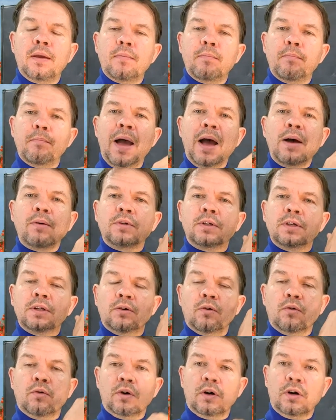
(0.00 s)
Mountain
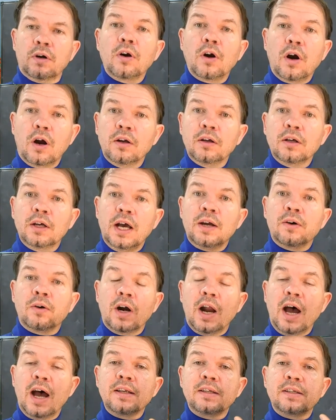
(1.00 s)
or
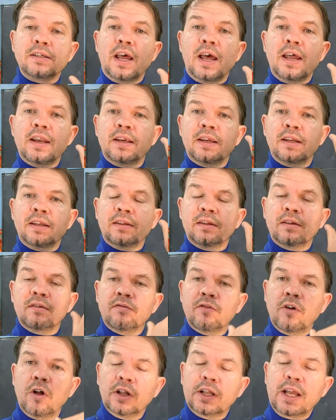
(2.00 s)
ascend in the
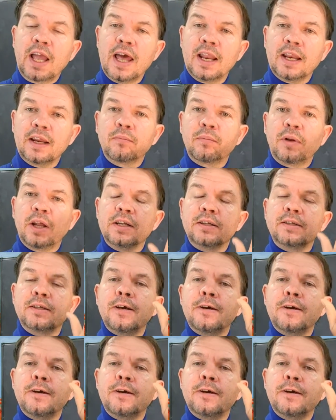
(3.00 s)
volcanic plates,